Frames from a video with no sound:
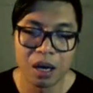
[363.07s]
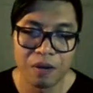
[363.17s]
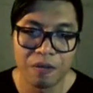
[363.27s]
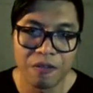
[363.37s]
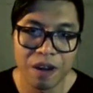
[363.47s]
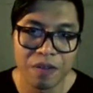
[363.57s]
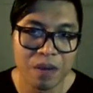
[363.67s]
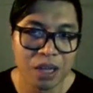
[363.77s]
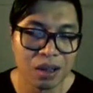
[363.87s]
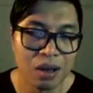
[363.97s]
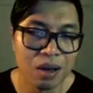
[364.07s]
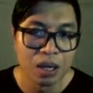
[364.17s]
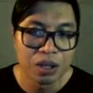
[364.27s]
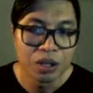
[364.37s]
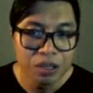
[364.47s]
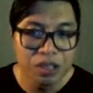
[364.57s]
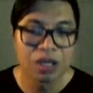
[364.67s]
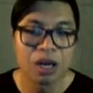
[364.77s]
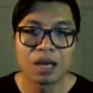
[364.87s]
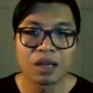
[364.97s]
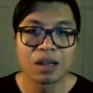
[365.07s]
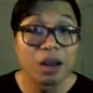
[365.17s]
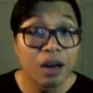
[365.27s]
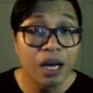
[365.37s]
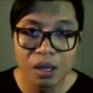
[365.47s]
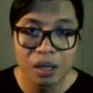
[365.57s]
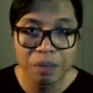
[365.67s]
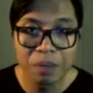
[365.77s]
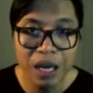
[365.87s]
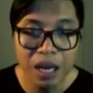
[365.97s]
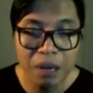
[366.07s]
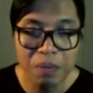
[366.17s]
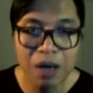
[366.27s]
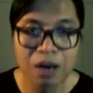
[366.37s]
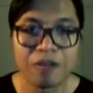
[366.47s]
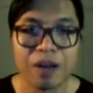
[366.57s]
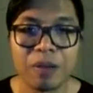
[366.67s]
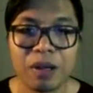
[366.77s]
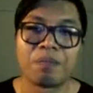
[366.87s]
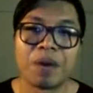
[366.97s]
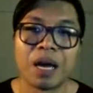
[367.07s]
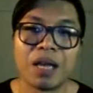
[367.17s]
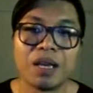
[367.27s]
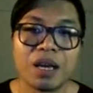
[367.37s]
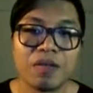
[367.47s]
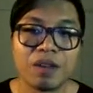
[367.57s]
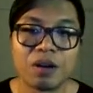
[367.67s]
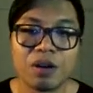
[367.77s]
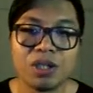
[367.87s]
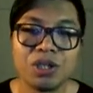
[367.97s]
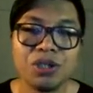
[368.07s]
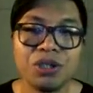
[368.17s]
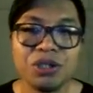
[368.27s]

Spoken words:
5 months long. You will start with learning the beginning part of Ableton. By the end of the course, you should